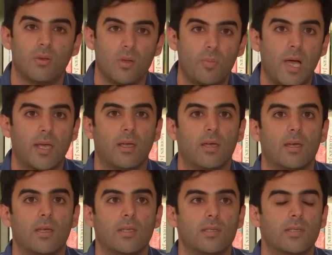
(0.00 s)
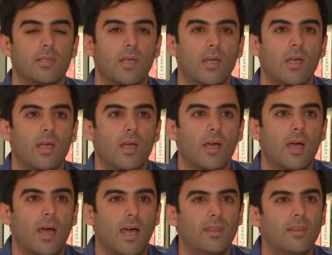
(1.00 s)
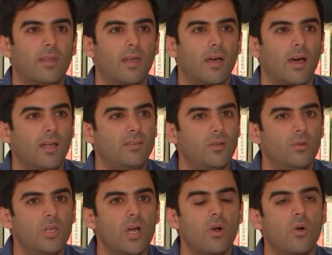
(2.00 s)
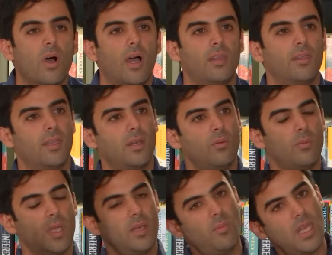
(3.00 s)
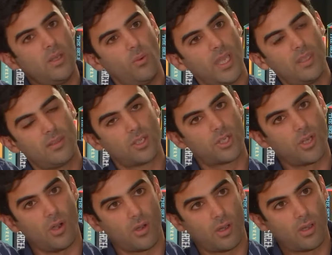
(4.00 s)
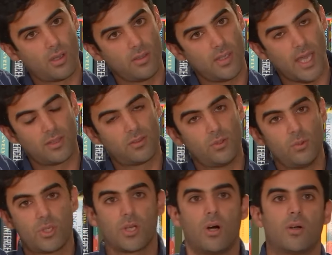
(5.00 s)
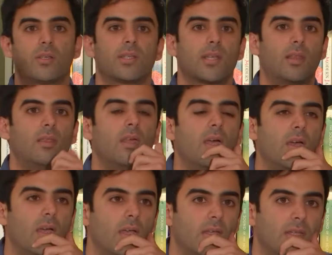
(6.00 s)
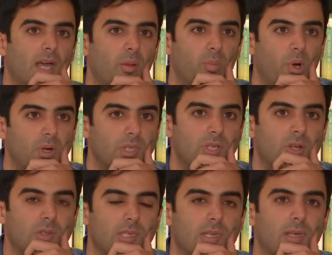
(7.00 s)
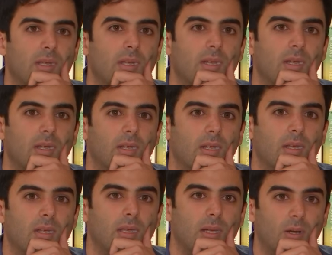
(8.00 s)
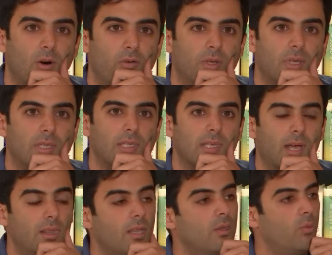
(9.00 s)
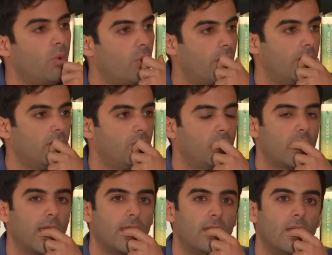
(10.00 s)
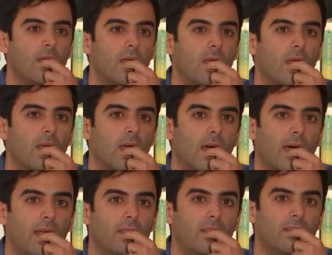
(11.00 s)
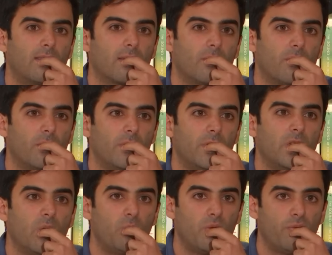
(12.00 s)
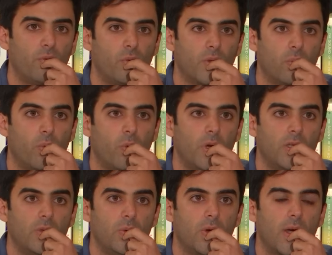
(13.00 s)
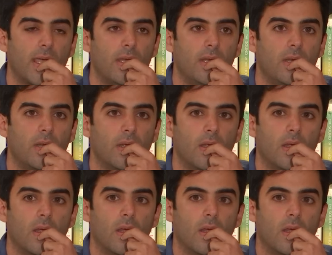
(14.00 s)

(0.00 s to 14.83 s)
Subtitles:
you know, the bankers. And I don't know, in many ways, the shock, you had two shocks, and you had Boris Johnson in office, and then the war in Ukraine. And, you know, before the war in Ukraine,